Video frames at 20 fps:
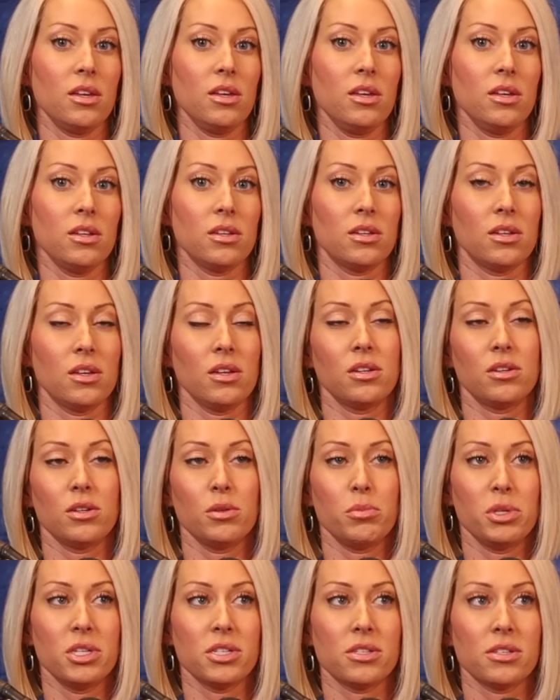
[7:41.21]
it
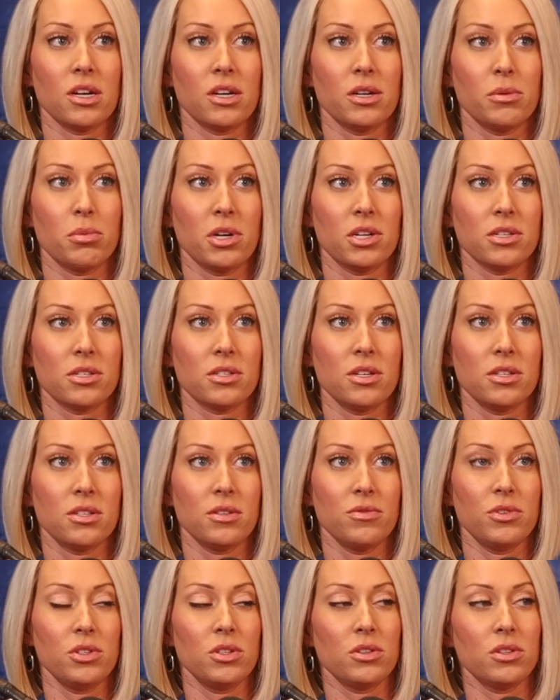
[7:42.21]
could be a scary process
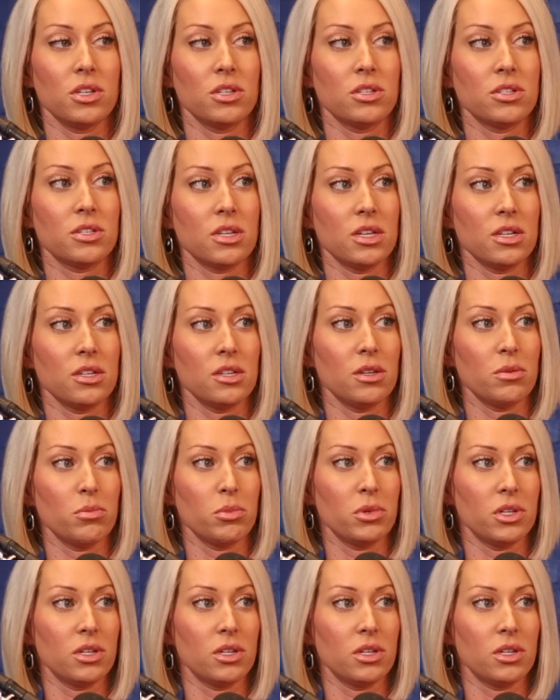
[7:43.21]
if you don't understand it. But